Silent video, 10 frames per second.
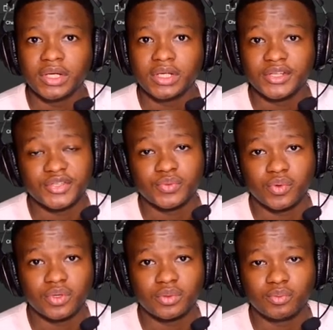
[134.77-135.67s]
this
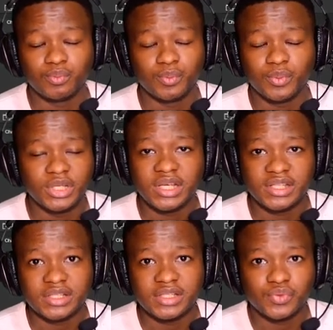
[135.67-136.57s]
work, me
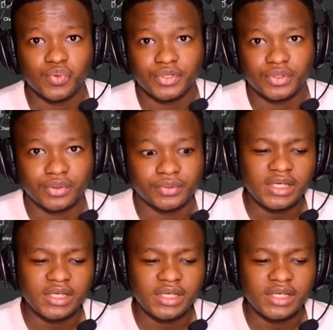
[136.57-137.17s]
getting this work done.